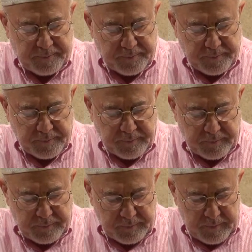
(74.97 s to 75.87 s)

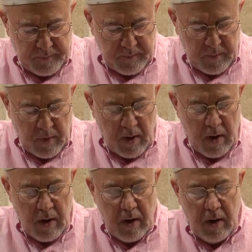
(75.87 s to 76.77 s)

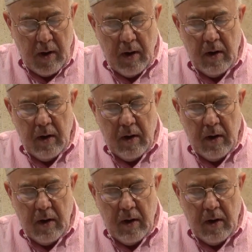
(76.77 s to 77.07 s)
[no speech]